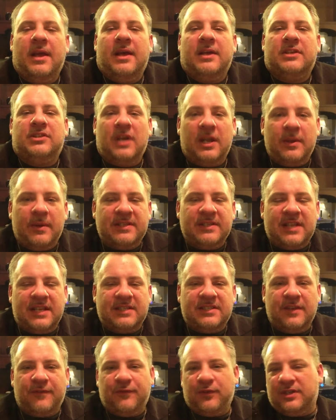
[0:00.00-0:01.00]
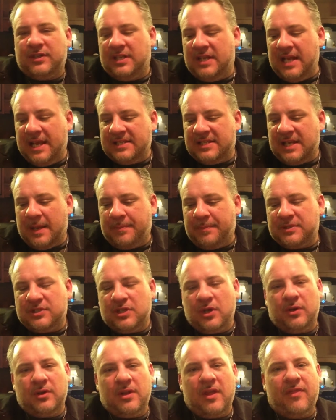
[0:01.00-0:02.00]
So anyways, that's it for today's
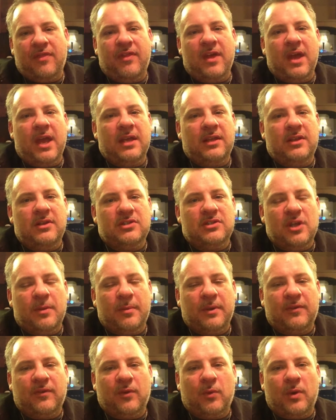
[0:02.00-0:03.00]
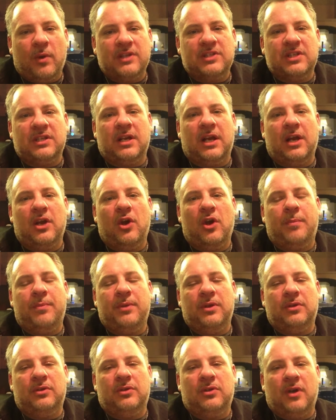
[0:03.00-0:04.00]
episode. Thank you so much for watching. I hope
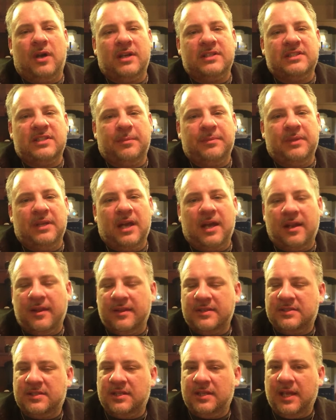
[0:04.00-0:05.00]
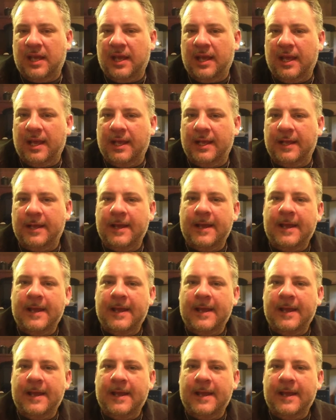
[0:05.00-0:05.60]
you got something out of this today.